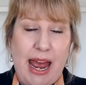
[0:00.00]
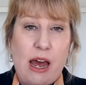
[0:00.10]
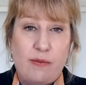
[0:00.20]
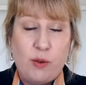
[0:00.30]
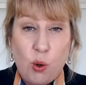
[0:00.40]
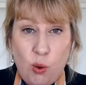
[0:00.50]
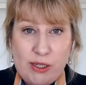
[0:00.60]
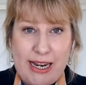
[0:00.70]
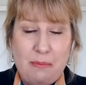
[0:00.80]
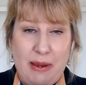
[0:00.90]
out of court
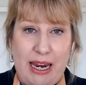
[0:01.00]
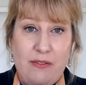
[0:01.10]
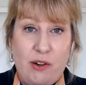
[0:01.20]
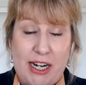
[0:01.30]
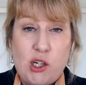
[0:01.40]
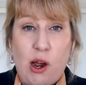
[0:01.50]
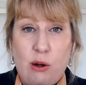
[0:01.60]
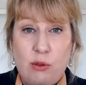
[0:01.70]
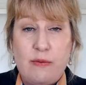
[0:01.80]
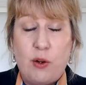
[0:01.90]
and being very
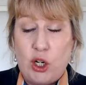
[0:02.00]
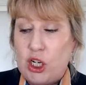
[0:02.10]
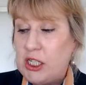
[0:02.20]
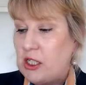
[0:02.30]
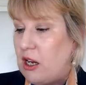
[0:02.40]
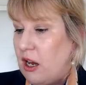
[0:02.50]
child focused.